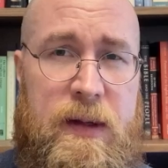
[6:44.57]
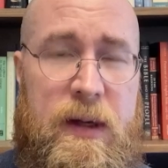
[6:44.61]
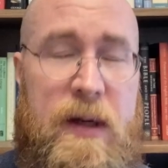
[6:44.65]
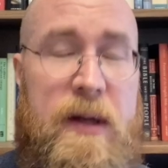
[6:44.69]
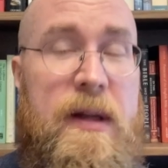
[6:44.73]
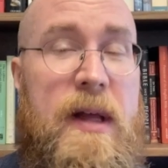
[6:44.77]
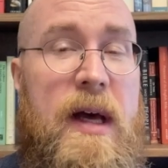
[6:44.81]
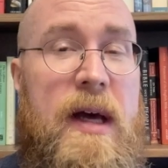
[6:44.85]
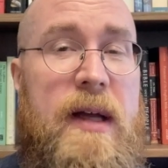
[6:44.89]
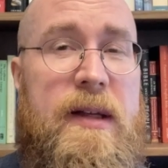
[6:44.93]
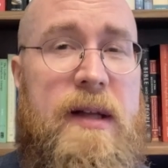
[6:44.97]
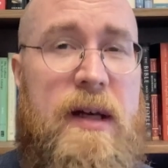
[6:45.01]
and
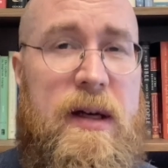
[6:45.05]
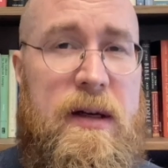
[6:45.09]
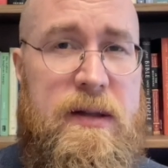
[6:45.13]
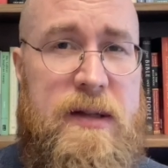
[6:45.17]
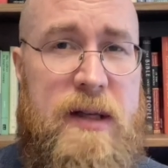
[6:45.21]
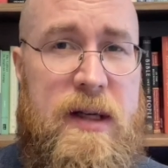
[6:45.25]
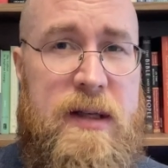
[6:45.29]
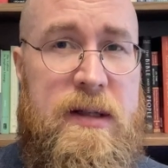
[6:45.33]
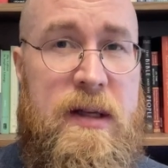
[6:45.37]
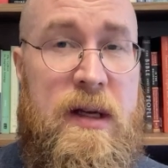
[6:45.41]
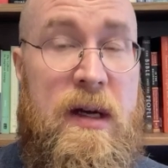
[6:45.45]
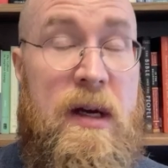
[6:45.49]
that tells
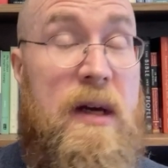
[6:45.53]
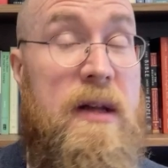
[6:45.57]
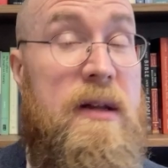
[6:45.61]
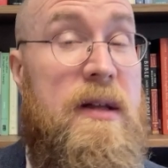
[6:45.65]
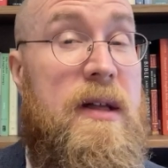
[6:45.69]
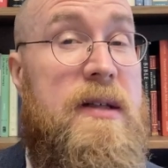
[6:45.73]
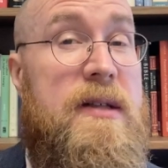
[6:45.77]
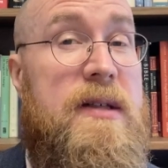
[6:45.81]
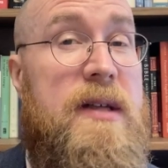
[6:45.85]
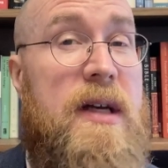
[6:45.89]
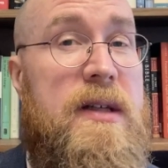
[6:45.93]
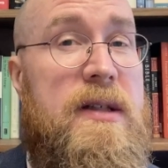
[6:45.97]
us
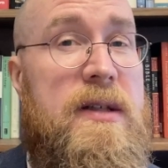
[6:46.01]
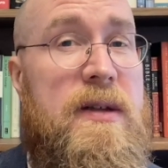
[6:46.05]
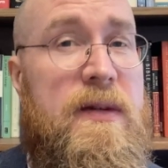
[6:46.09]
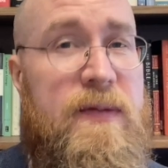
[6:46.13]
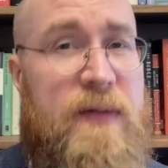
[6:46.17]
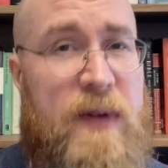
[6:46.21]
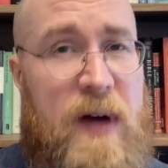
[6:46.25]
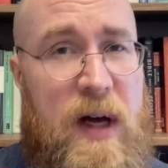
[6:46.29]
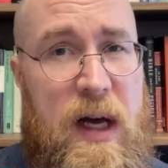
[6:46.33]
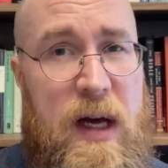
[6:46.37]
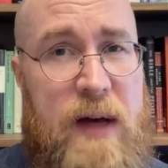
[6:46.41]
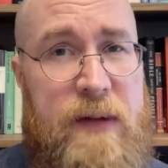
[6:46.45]
that section
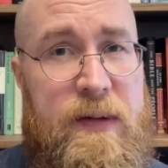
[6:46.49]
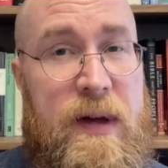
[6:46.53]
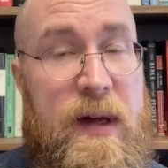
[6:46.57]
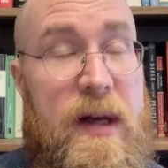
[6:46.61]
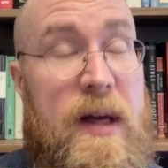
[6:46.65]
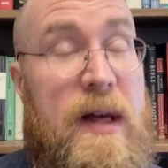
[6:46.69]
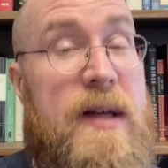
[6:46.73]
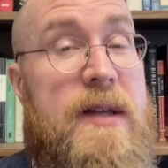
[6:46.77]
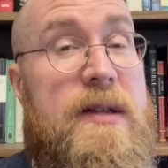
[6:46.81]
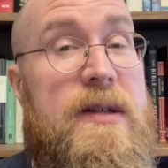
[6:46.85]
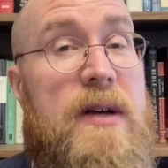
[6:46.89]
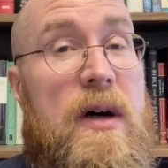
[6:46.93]
5
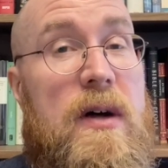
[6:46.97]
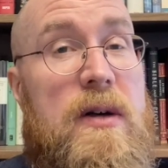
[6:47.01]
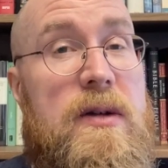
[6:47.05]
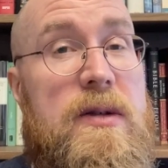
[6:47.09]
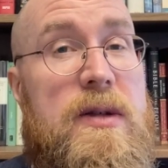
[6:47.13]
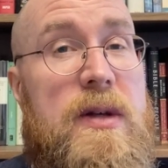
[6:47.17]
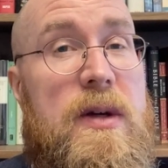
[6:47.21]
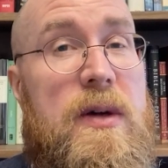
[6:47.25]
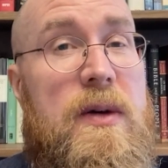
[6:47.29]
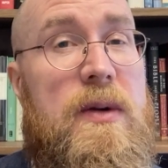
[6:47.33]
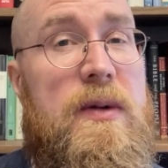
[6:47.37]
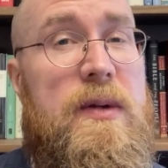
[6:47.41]
is
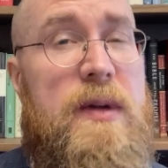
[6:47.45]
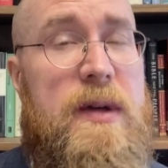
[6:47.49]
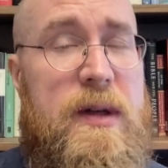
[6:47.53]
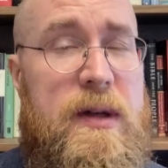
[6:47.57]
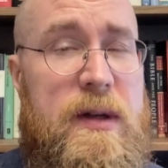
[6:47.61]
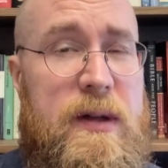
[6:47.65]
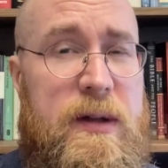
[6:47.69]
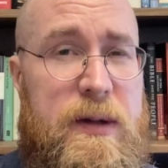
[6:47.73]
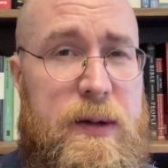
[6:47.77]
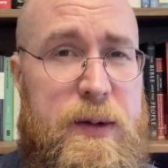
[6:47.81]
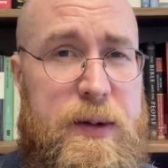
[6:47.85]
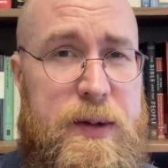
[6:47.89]
also the
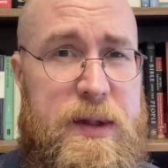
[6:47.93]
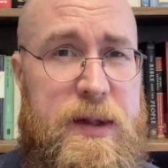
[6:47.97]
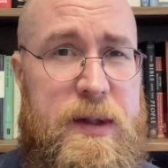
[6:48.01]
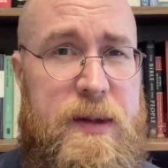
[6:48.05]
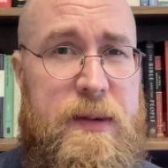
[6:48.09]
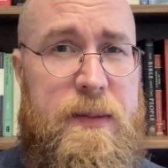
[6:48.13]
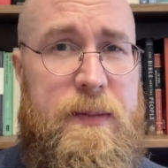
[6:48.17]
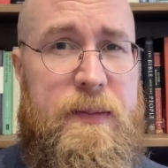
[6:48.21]
conclusion.